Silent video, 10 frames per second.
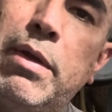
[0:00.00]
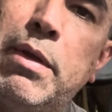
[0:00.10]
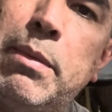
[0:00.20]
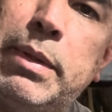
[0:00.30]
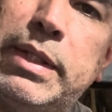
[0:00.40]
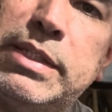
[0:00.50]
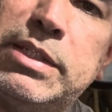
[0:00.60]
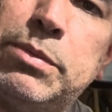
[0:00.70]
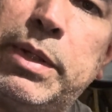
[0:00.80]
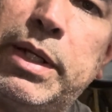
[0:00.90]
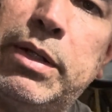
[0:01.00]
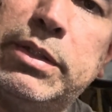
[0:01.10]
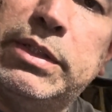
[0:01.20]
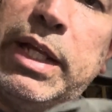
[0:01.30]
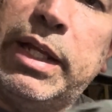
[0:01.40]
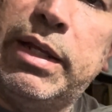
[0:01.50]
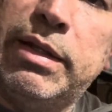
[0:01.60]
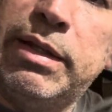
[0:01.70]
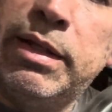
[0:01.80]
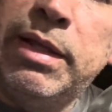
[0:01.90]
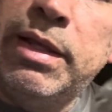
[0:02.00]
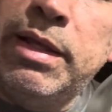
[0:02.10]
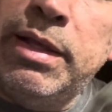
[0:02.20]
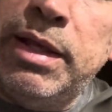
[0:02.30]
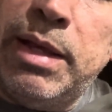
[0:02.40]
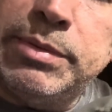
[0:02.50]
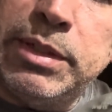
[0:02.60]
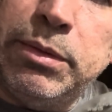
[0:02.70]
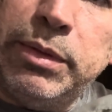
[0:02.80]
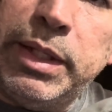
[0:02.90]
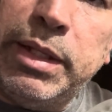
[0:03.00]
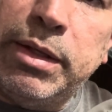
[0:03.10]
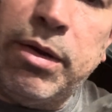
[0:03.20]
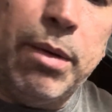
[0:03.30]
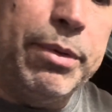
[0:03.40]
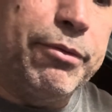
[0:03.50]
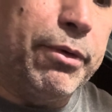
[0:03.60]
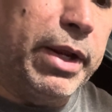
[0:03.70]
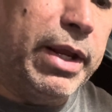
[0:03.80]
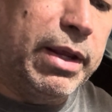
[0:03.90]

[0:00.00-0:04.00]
But this is what it looks like. Absolutely carbon free.